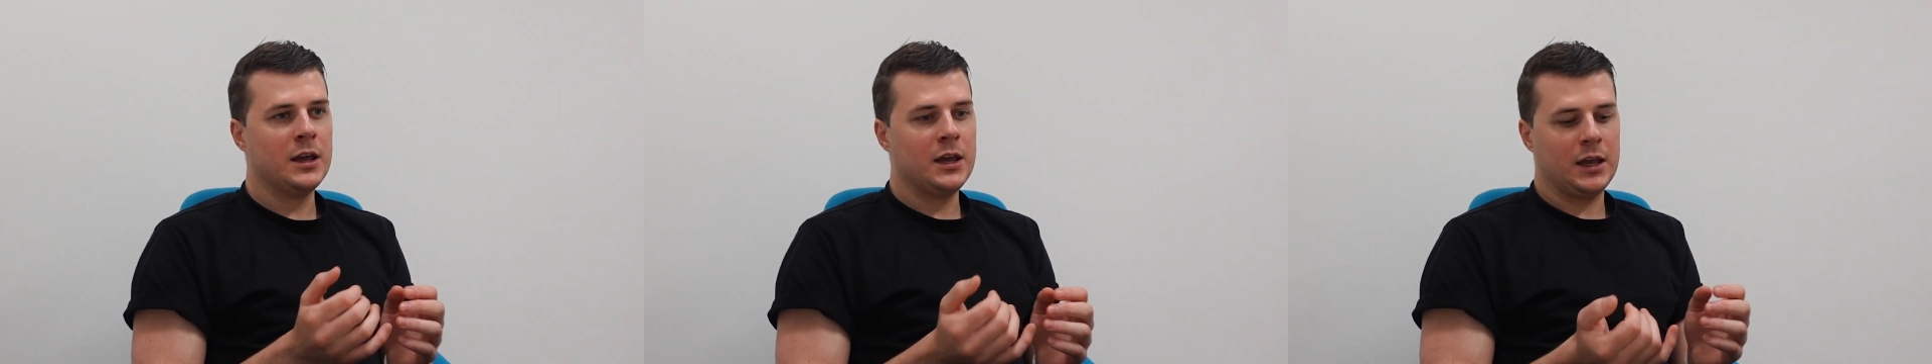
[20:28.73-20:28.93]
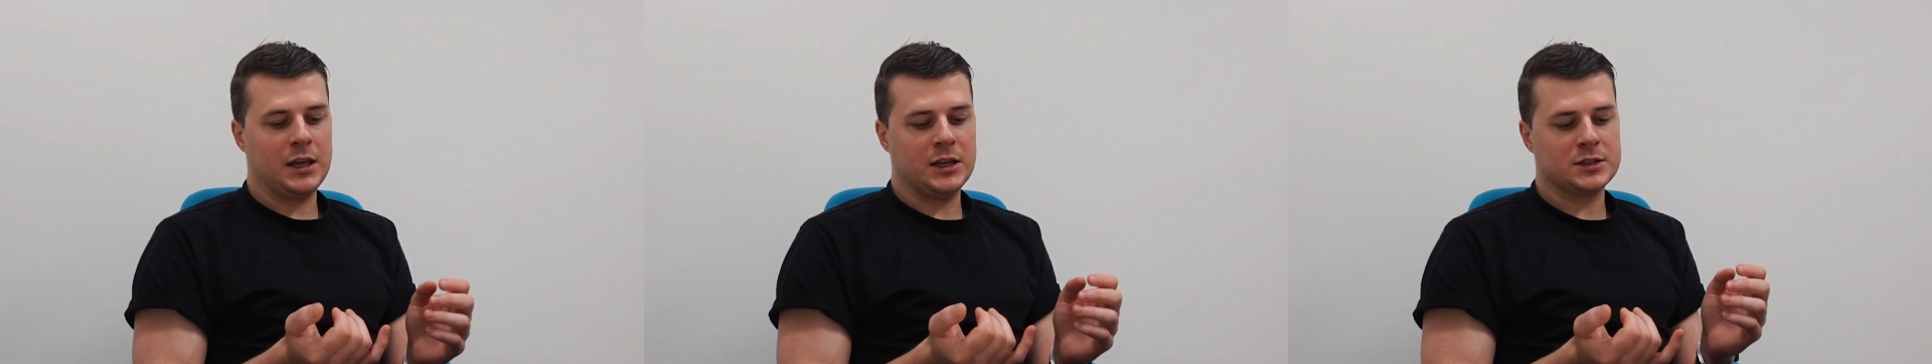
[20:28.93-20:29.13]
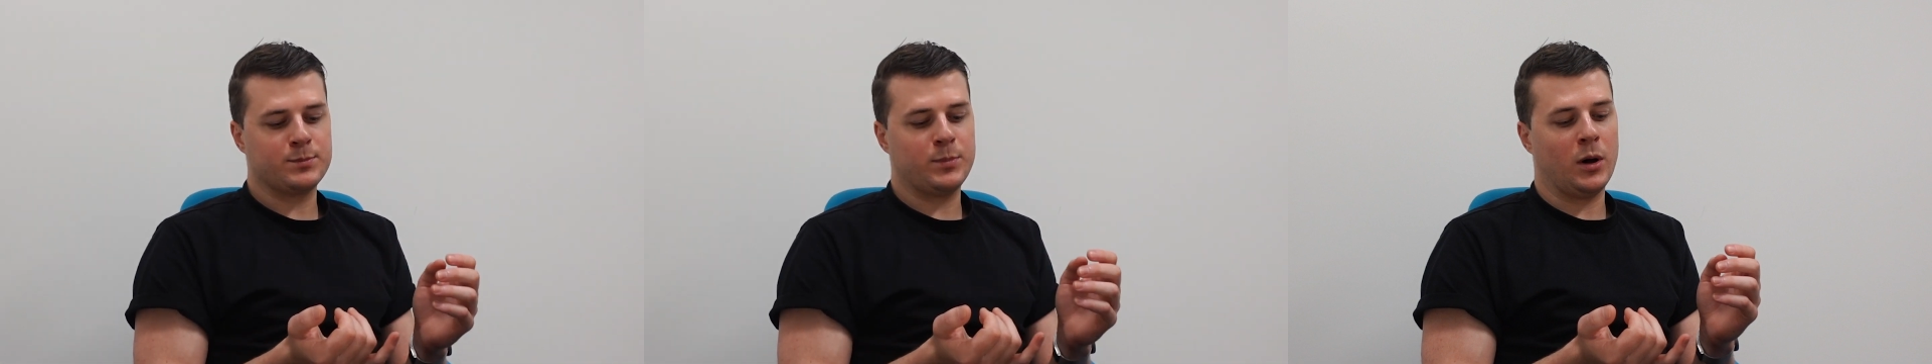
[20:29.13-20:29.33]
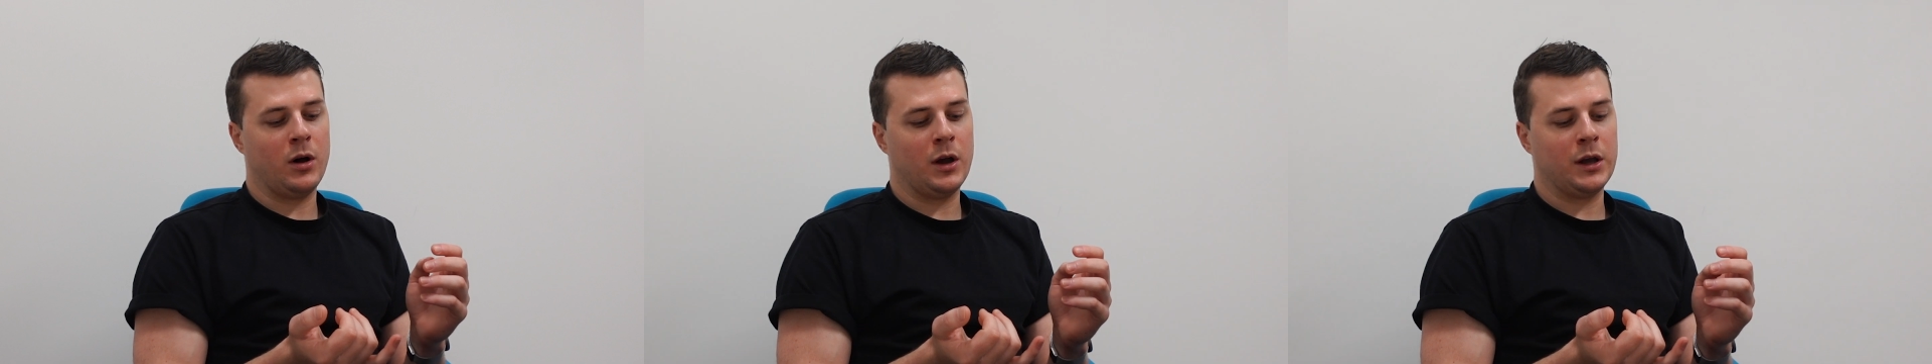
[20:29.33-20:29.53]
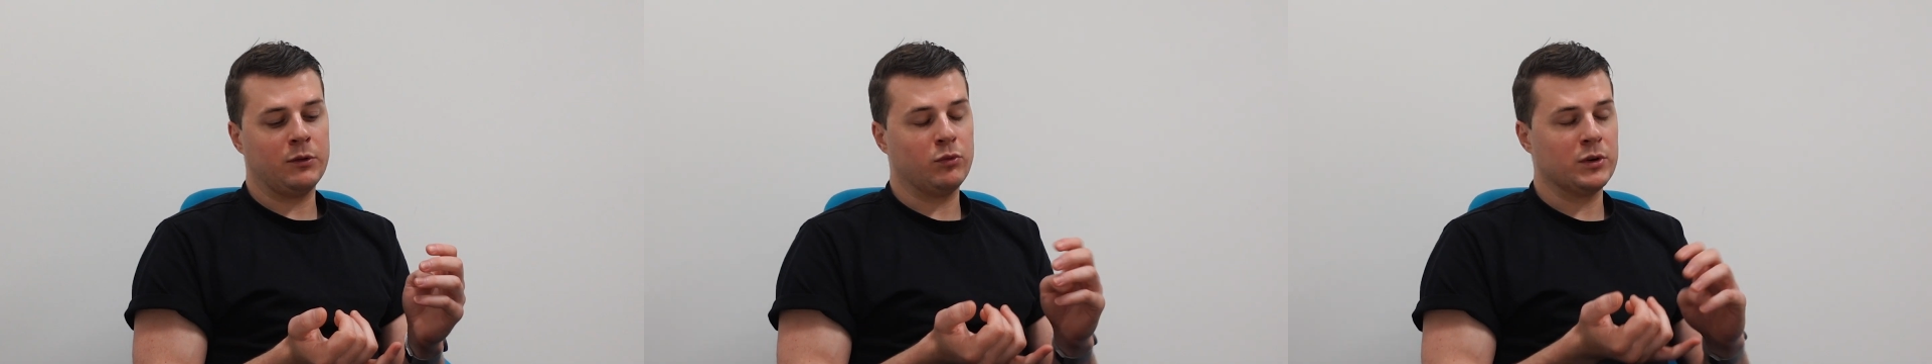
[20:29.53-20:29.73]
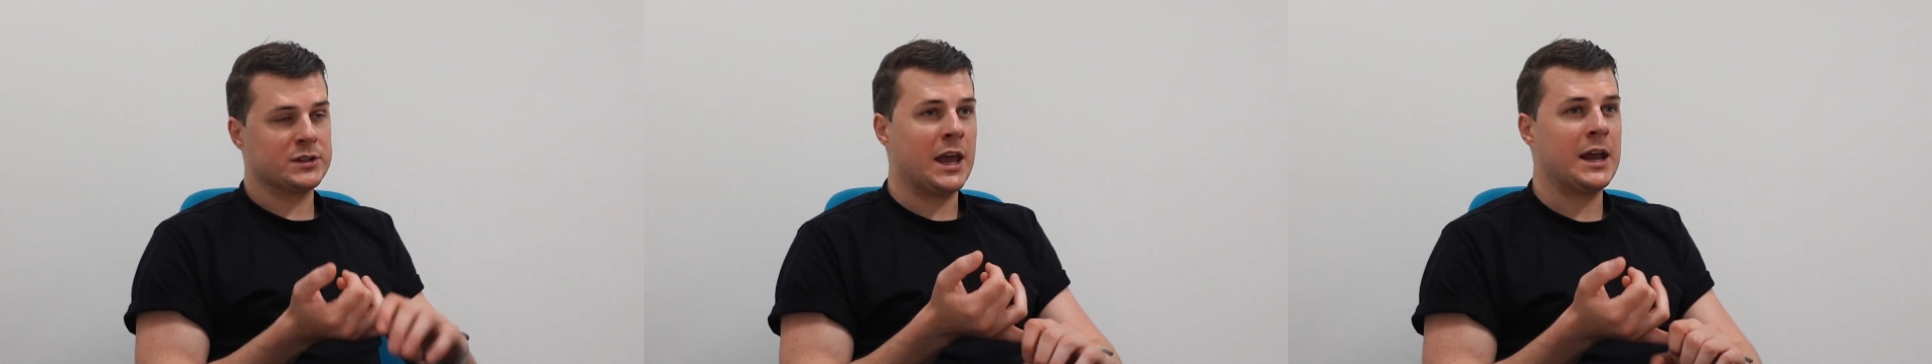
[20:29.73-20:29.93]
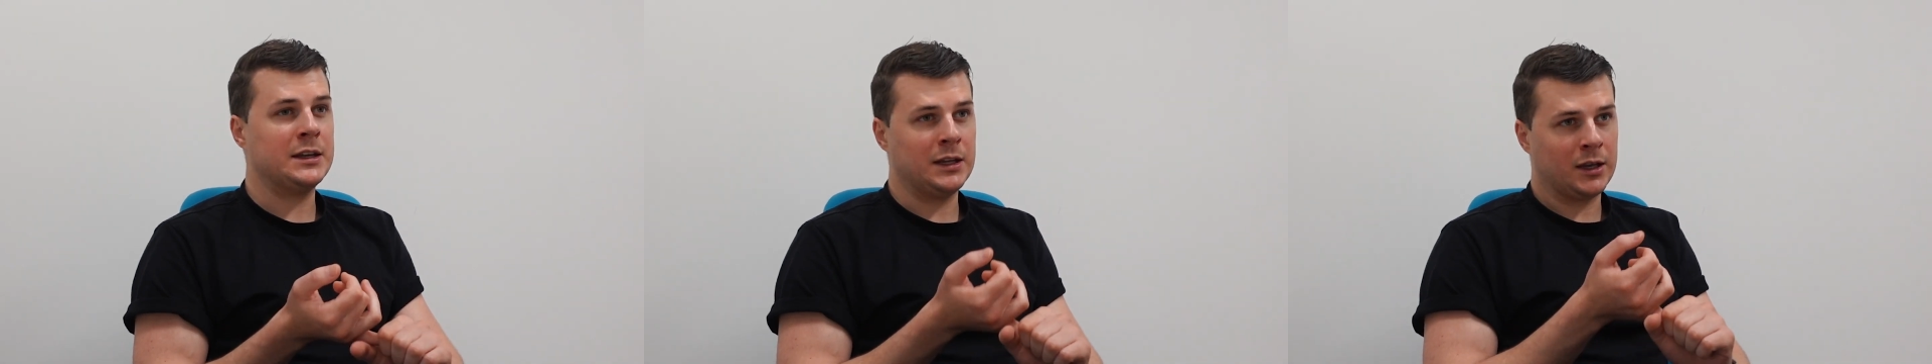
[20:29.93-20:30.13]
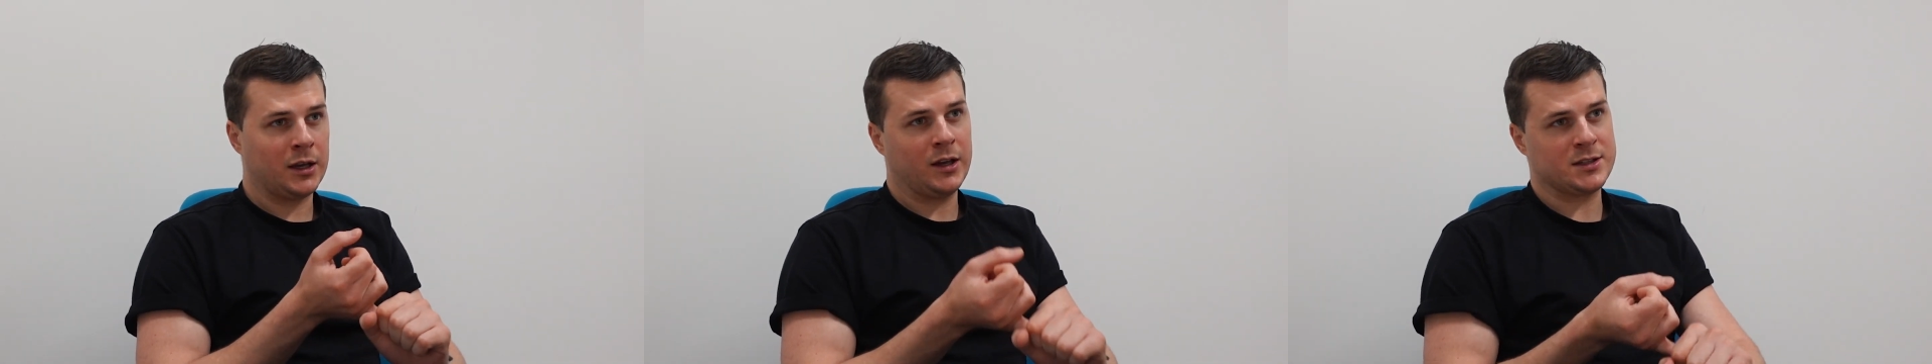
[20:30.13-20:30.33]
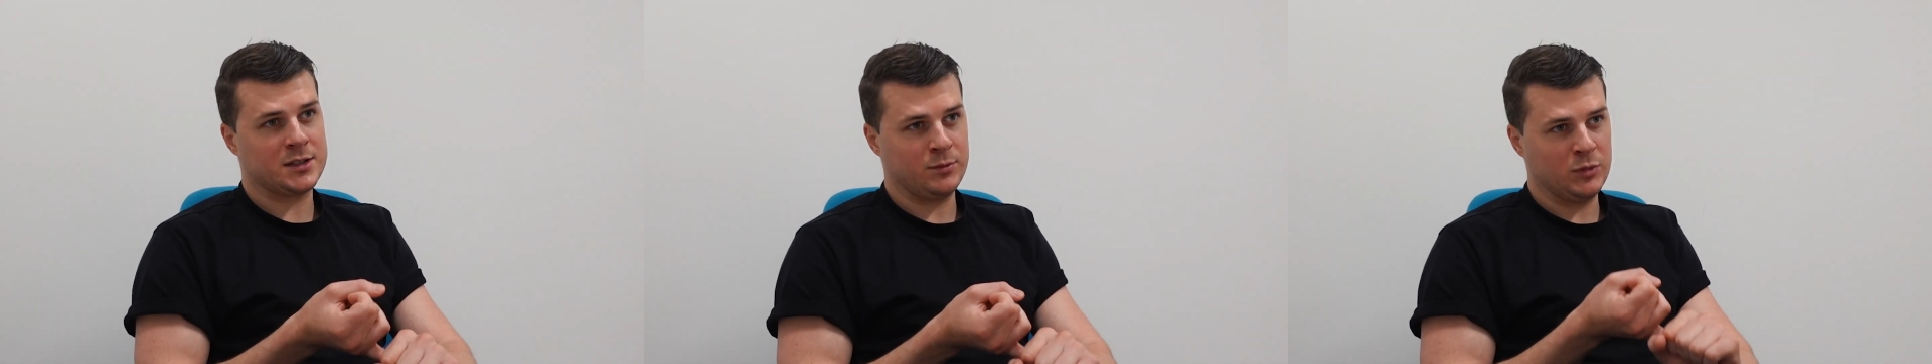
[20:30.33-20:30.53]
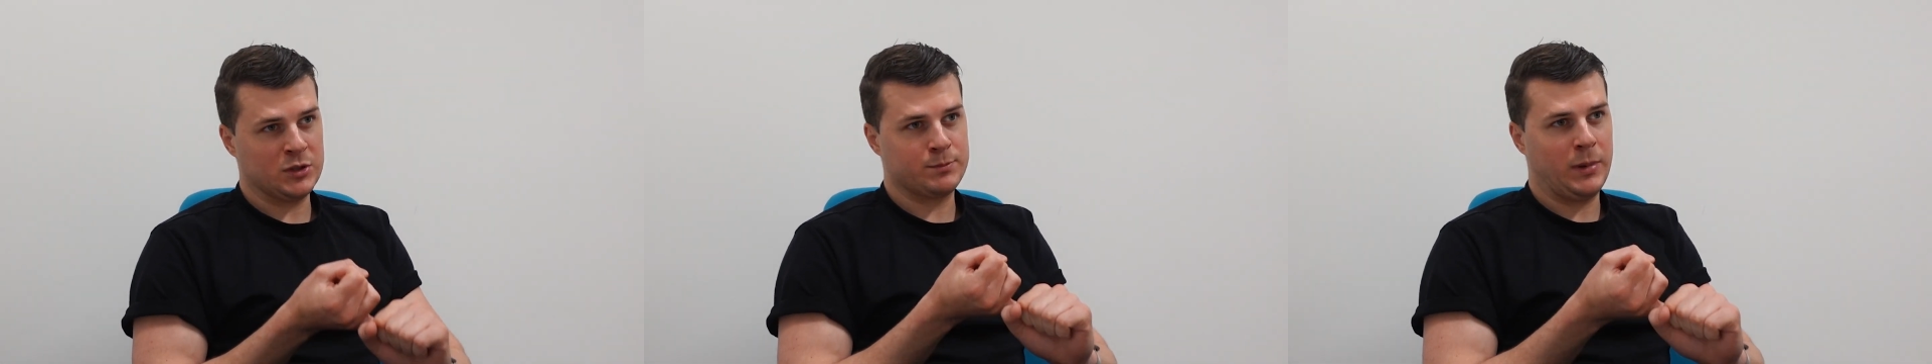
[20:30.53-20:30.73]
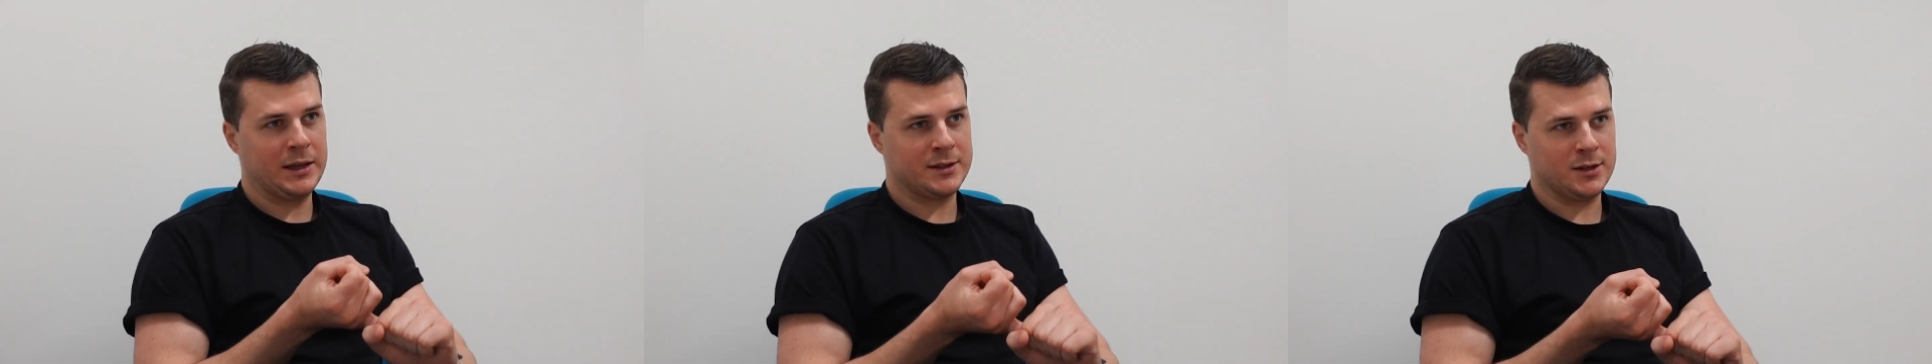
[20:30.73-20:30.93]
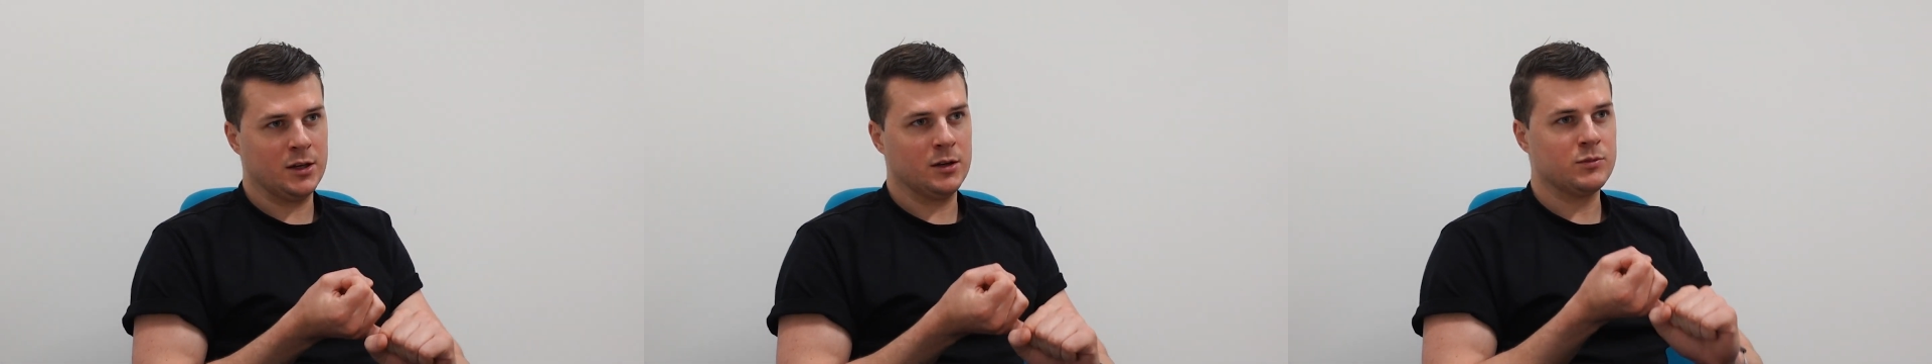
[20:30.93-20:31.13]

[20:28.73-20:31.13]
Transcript: is by retaining customers better,